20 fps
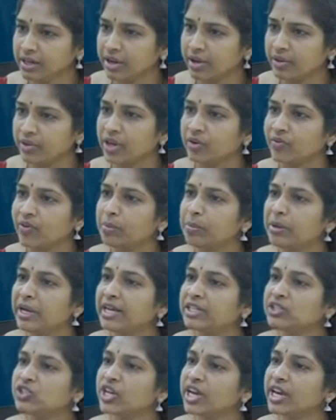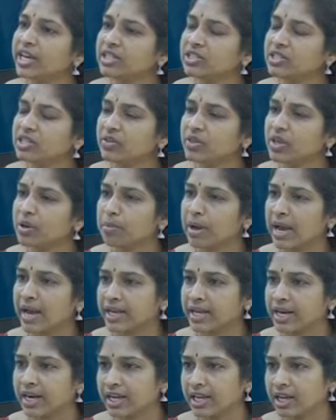there will be a change in the
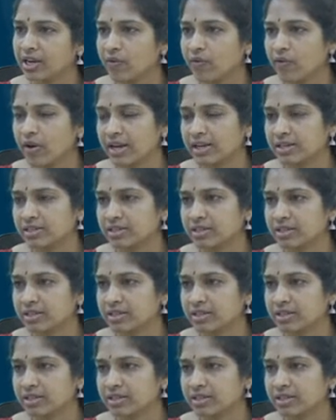magnetic flux.